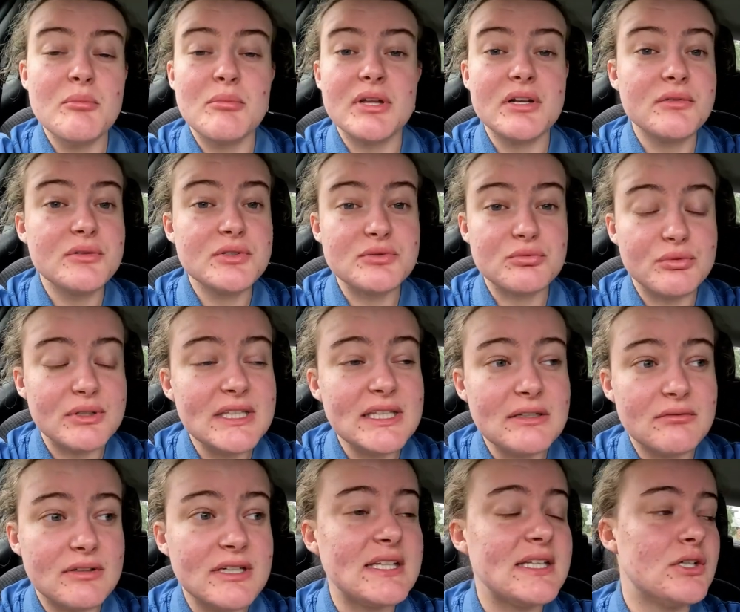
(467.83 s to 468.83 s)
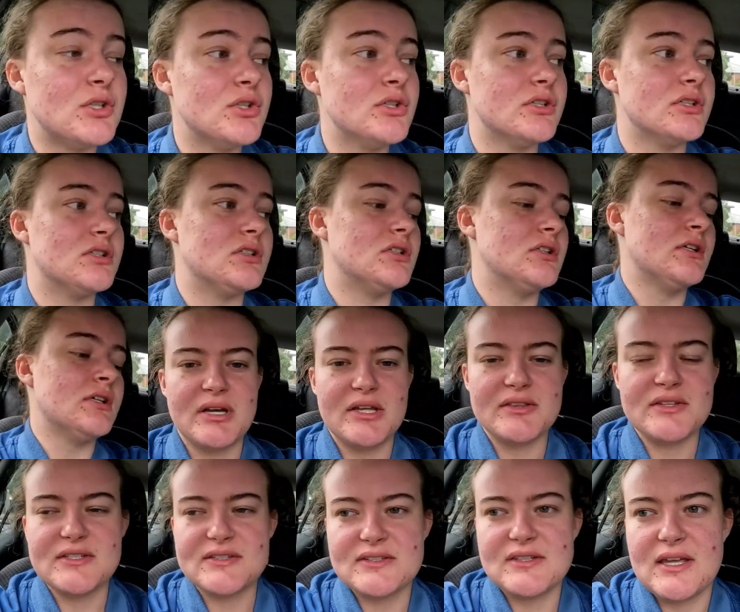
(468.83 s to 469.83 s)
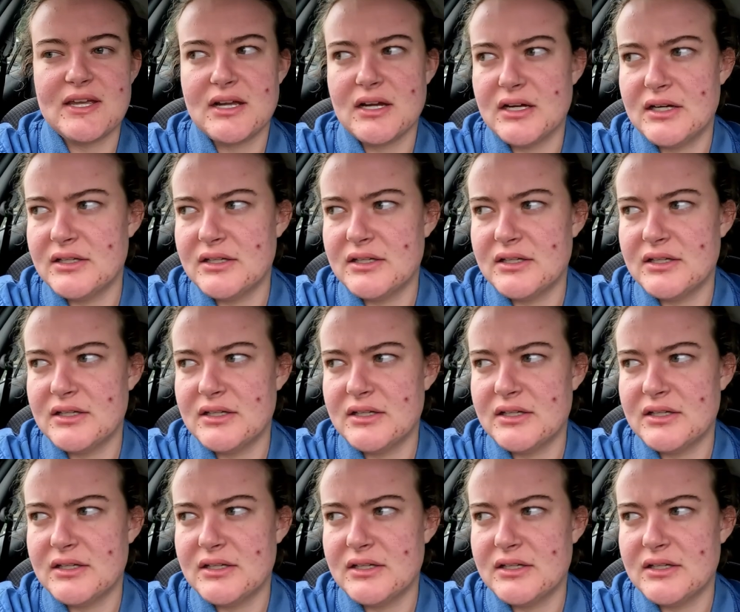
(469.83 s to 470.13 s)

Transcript: But it was really, really good. About this like